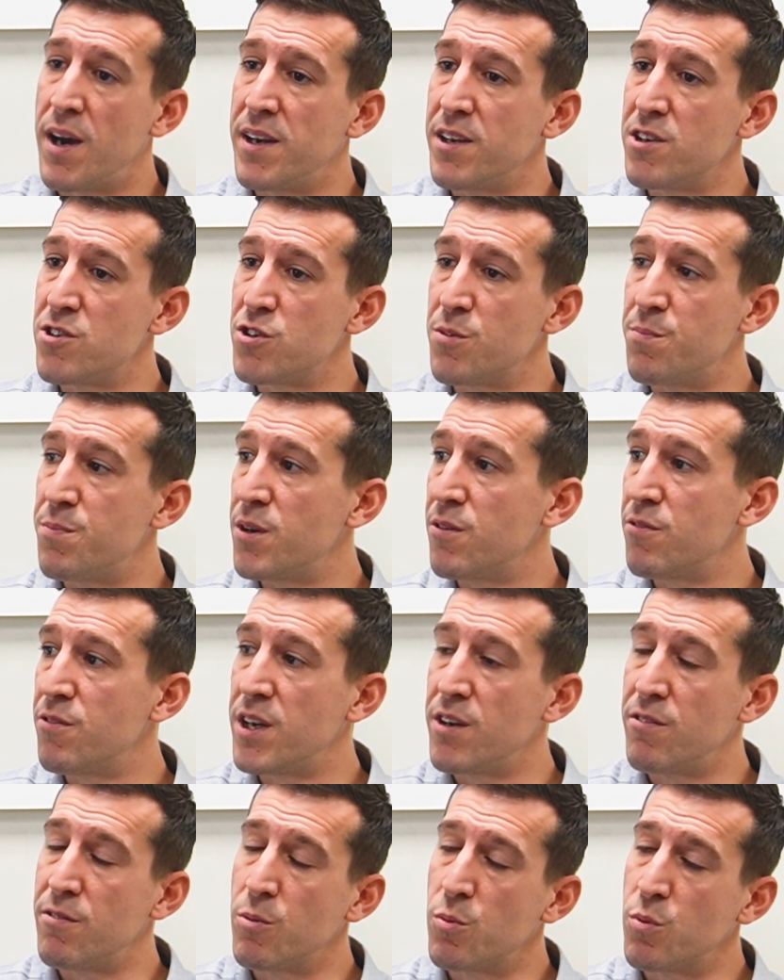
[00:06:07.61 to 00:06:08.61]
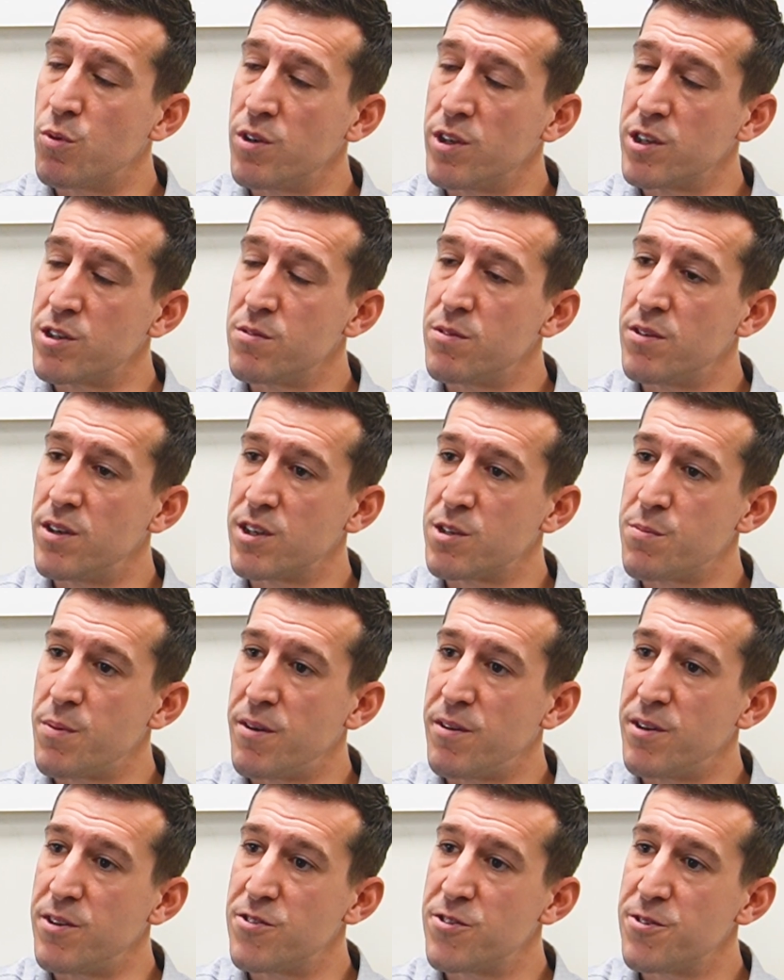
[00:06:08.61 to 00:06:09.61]
and it should be a really rewarding
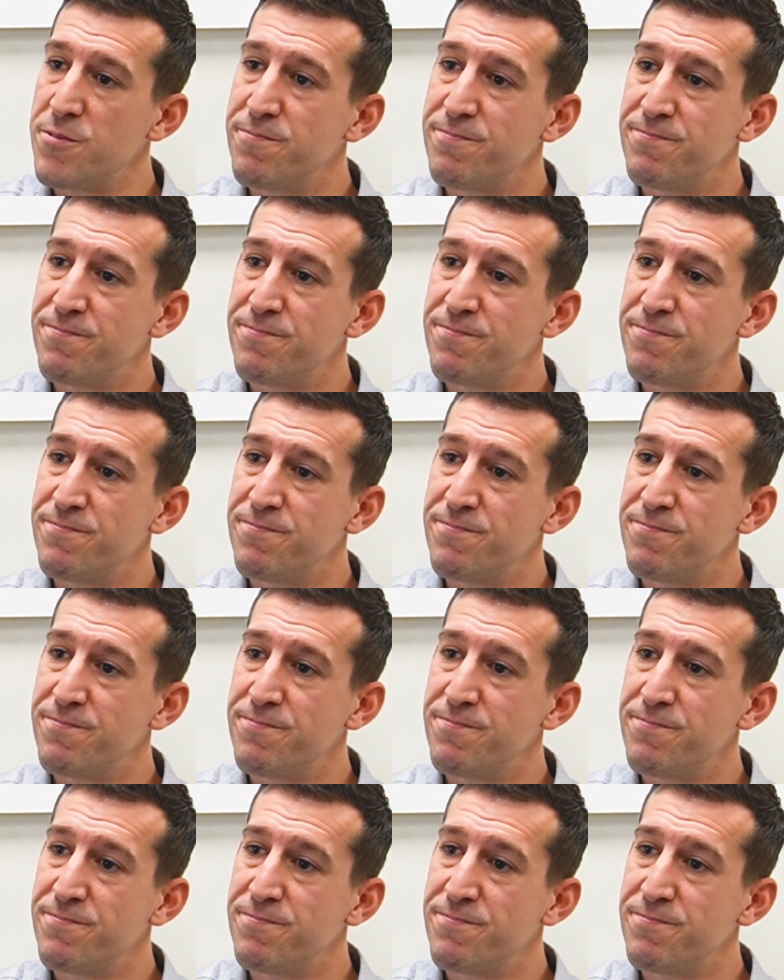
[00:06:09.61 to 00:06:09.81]
experience.